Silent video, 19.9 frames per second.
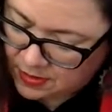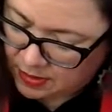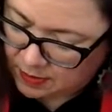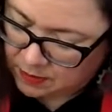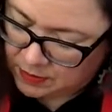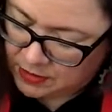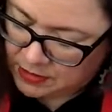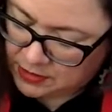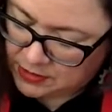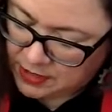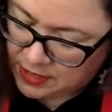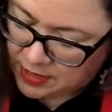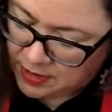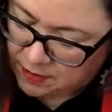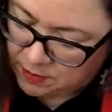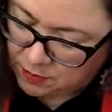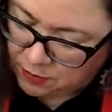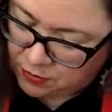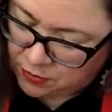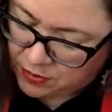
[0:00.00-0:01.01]
means I
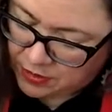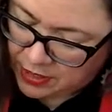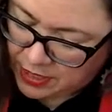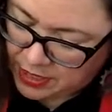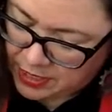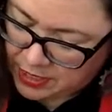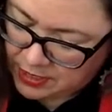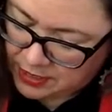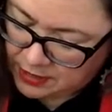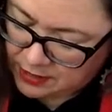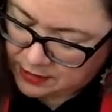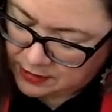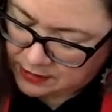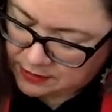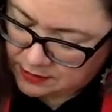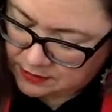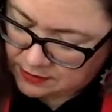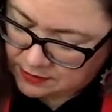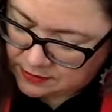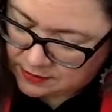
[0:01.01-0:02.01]
am playing,
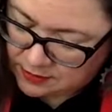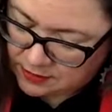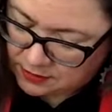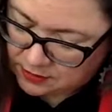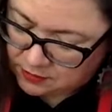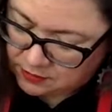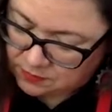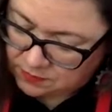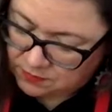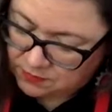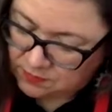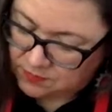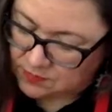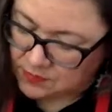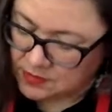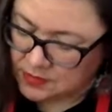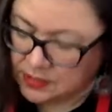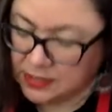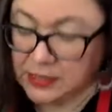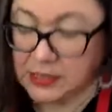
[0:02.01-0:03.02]

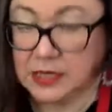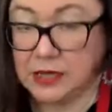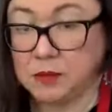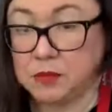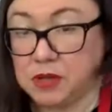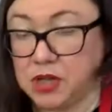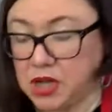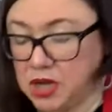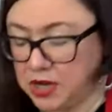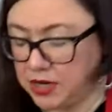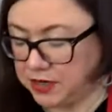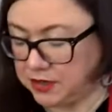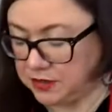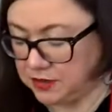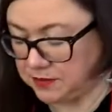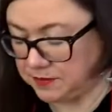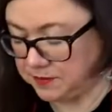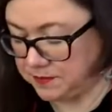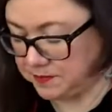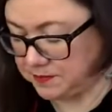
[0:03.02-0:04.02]
slightly blind.
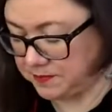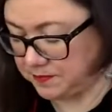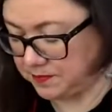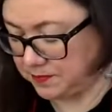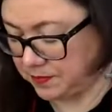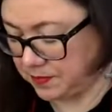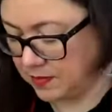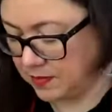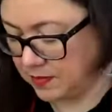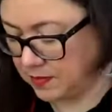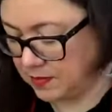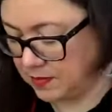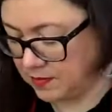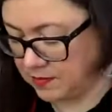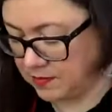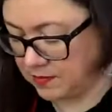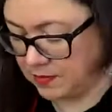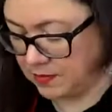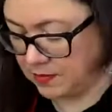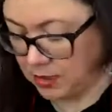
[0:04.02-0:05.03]

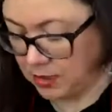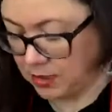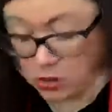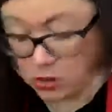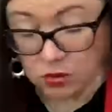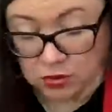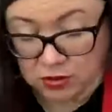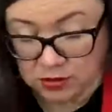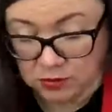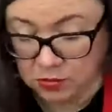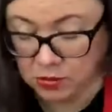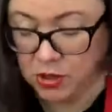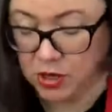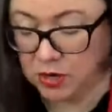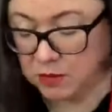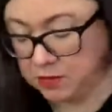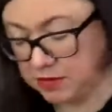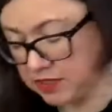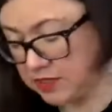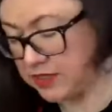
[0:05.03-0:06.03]
Not totally
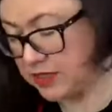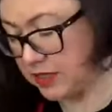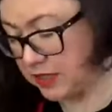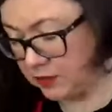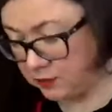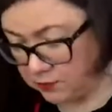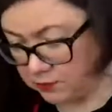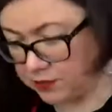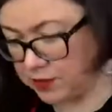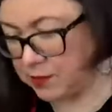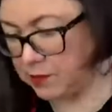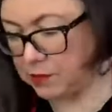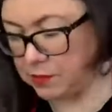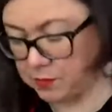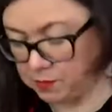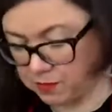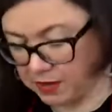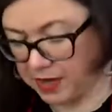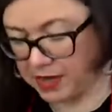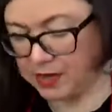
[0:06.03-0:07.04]
blind, because I can flip
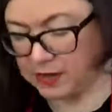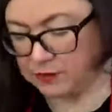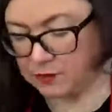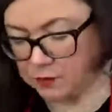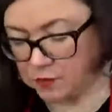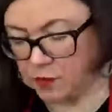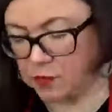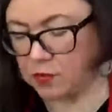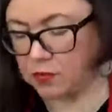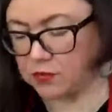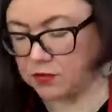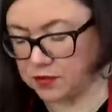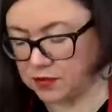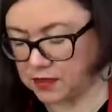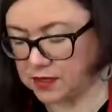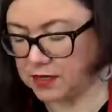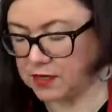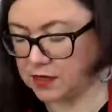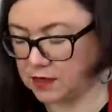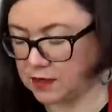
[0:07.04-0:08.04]
back and forth
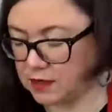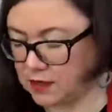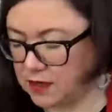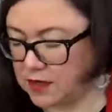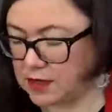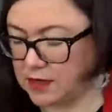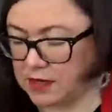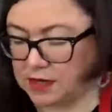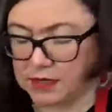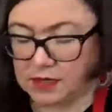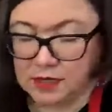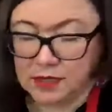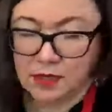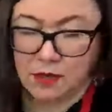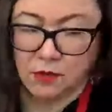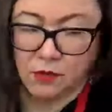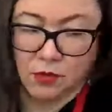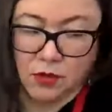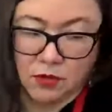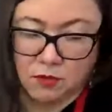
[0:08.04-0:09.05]
and get an
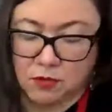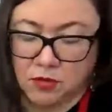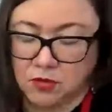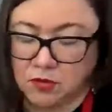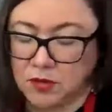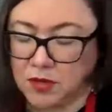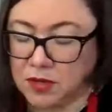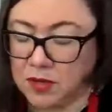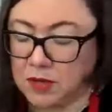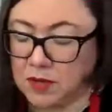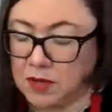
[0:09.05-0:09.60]
idea of what I'm doing.